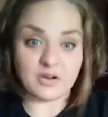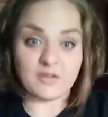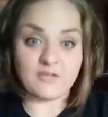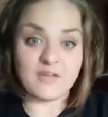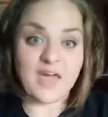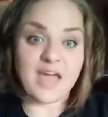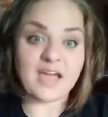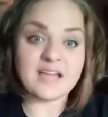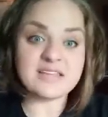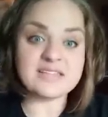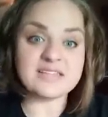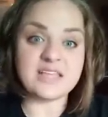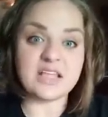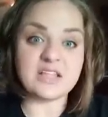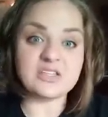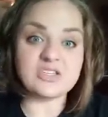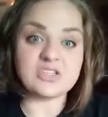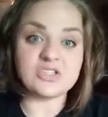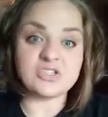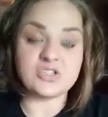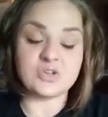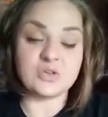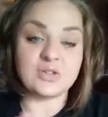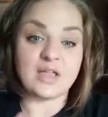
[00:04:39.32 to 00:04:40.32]
vaccines
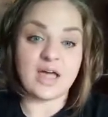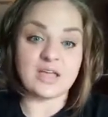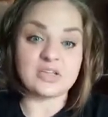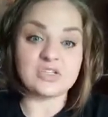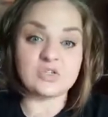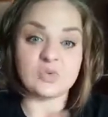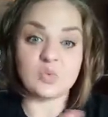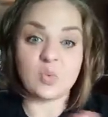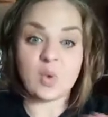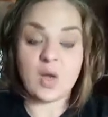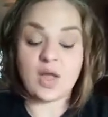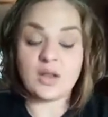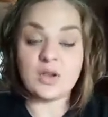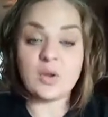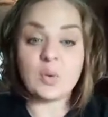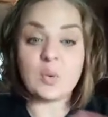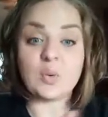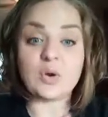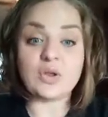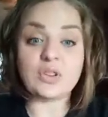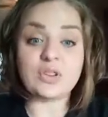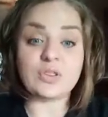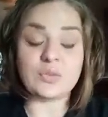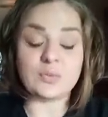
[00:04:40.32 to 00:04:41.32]
do last 1
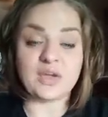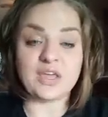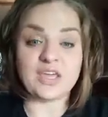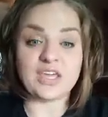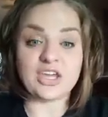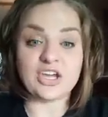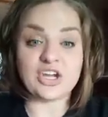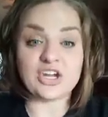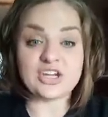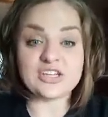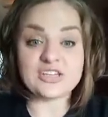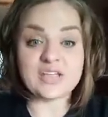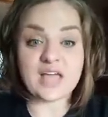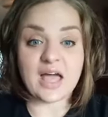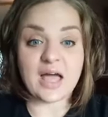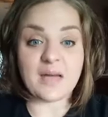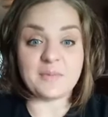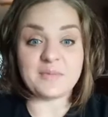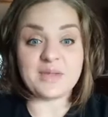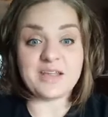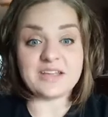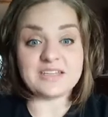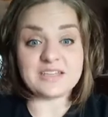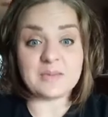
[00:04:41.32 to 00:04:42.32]
or 3 years,
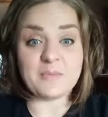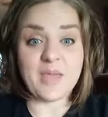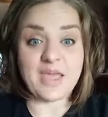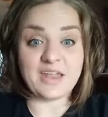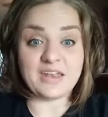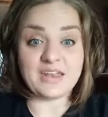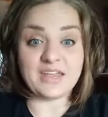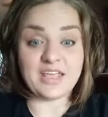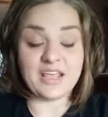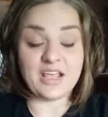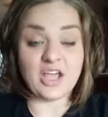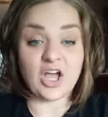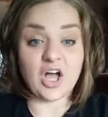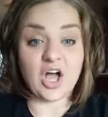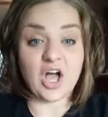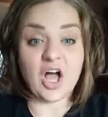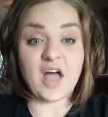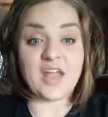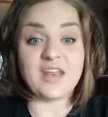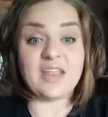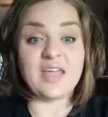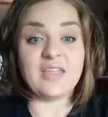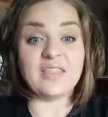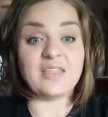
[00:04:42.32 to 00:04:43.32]
depending
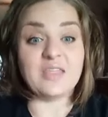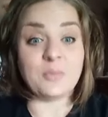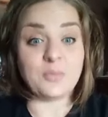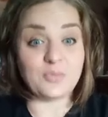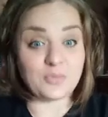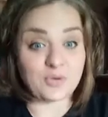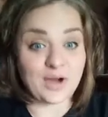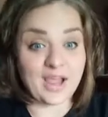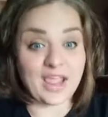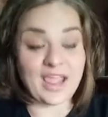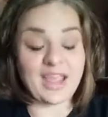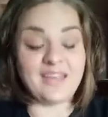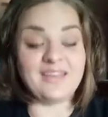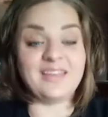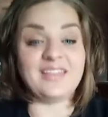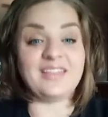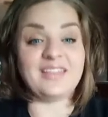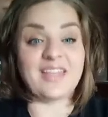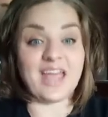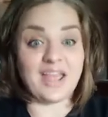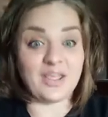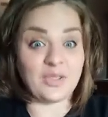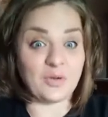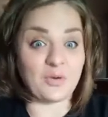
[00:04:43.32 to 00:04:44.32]
on the brand
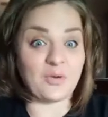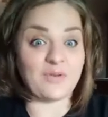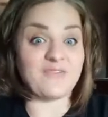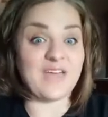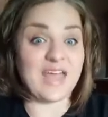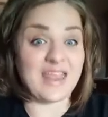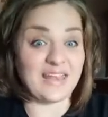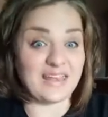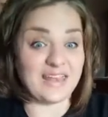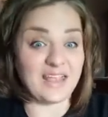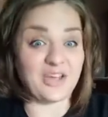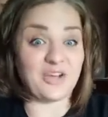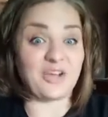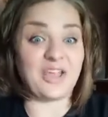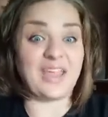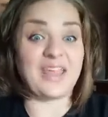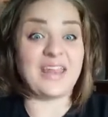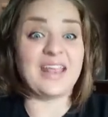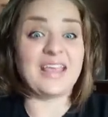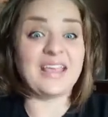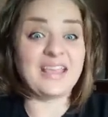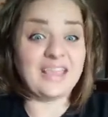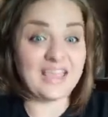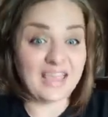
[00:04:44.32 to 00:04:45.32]
that your
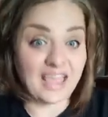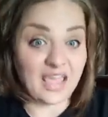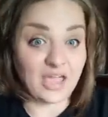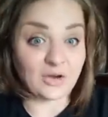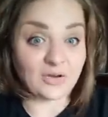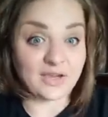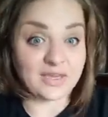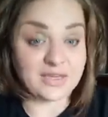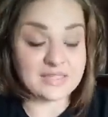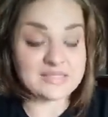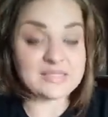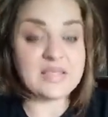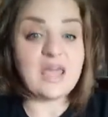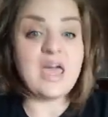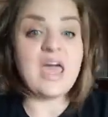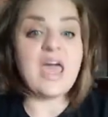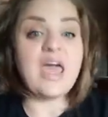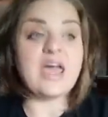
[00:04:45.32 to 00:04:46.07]
veterinarian carries.